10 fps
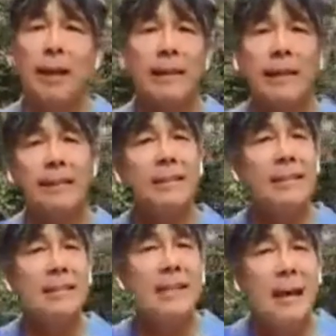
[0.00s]
and that
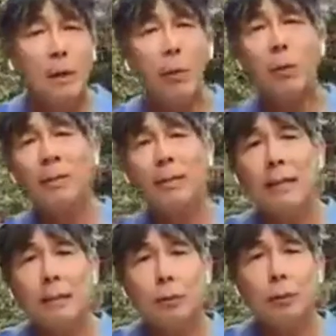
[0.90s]
does not only
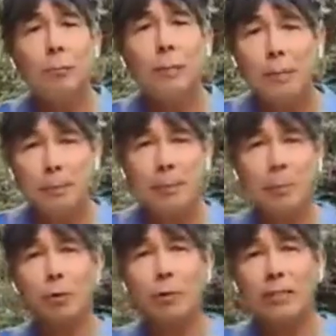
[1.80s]
include people's
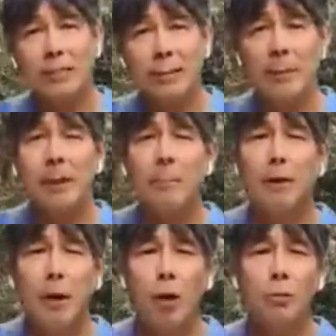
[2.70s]
liberation,
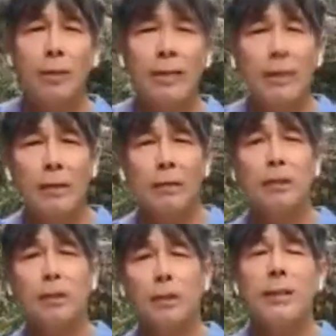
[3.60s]
but also an
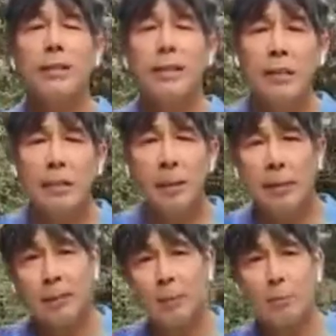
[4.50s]
ecological and
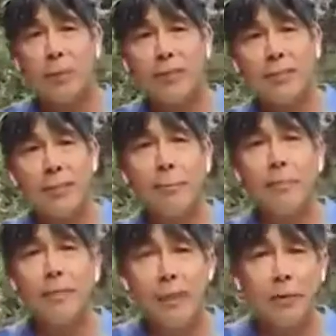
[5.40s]
economic liberation from
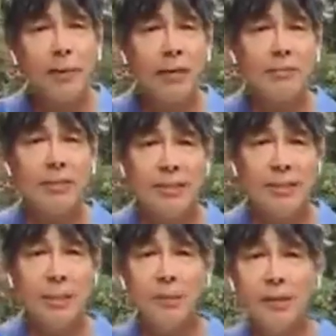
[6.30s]
the tyranny of a
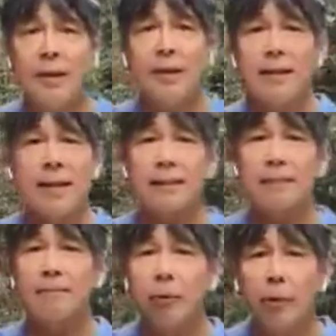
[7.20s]
system that has
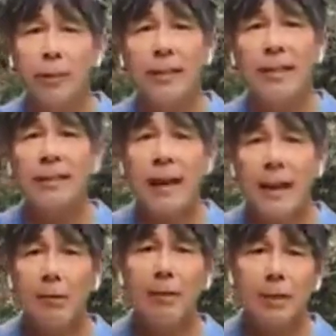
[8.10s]
enforced an
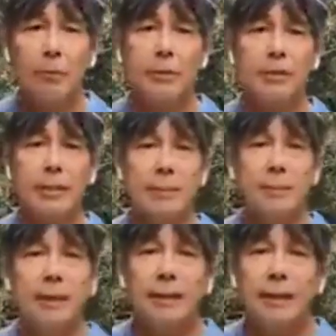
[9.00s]
entire legal regime
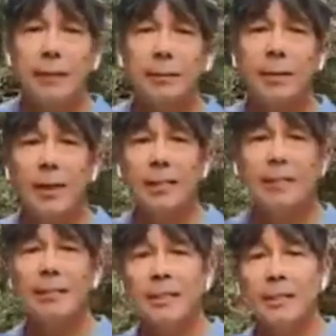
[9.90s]
that has been
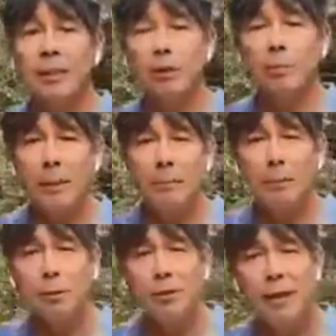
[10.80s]
unjust to
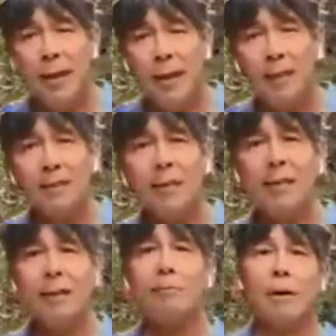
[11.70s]
peoples and
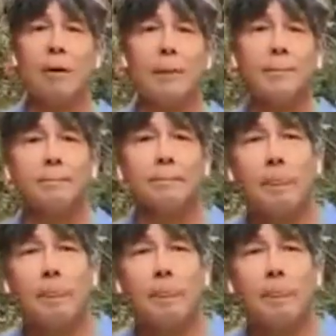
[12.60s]
the environment.